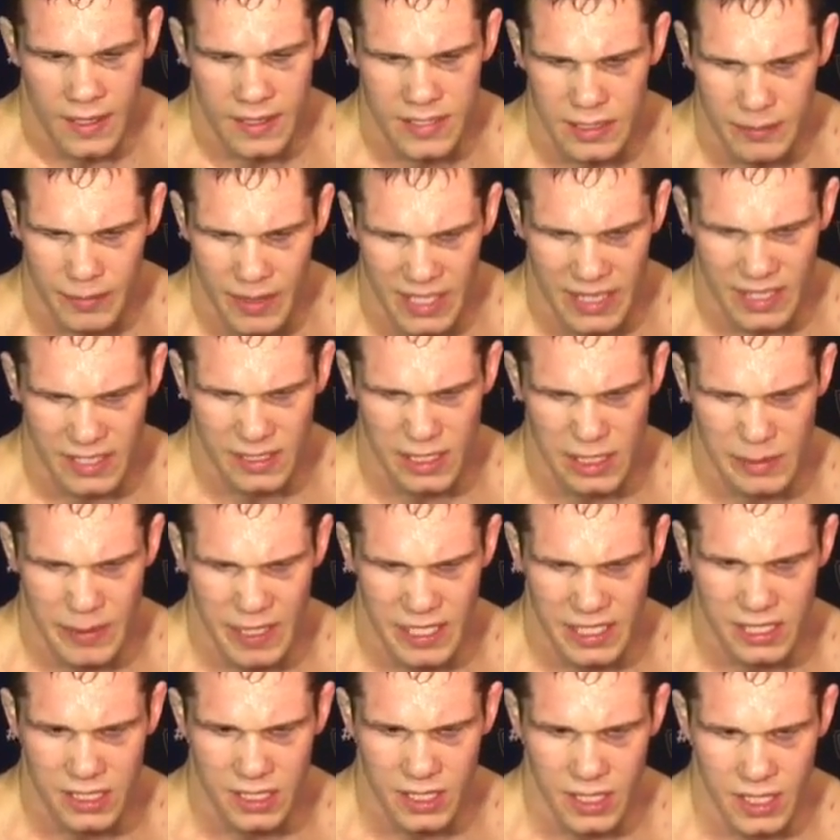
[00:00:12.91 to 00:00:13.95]
Just a big thing,
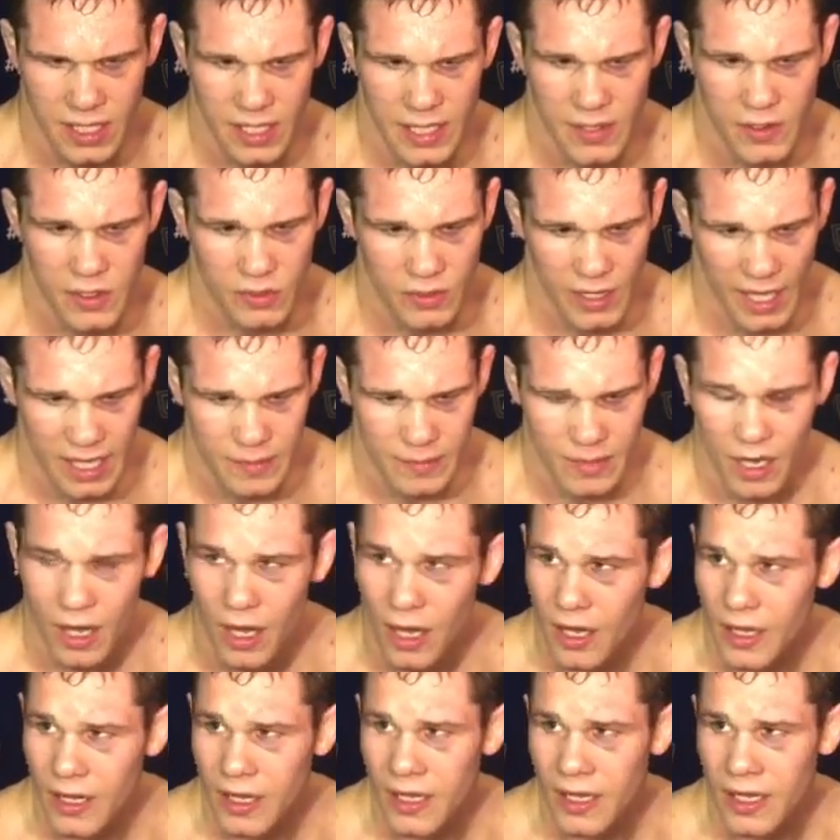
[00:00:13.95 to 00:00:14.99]
especially he was riding me
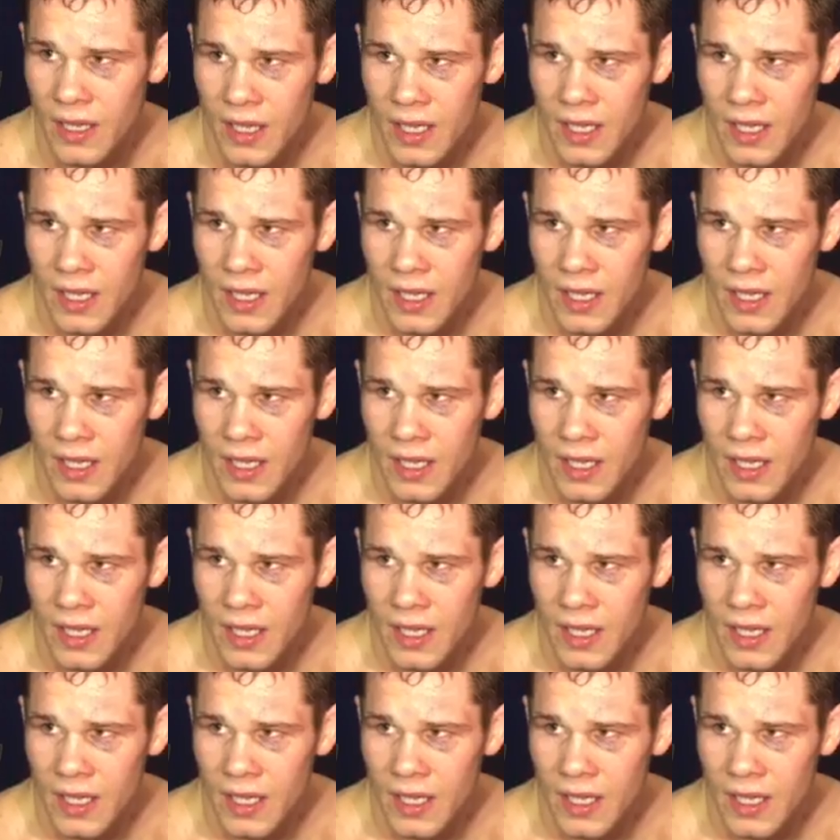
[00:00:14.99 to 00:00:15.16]
hard.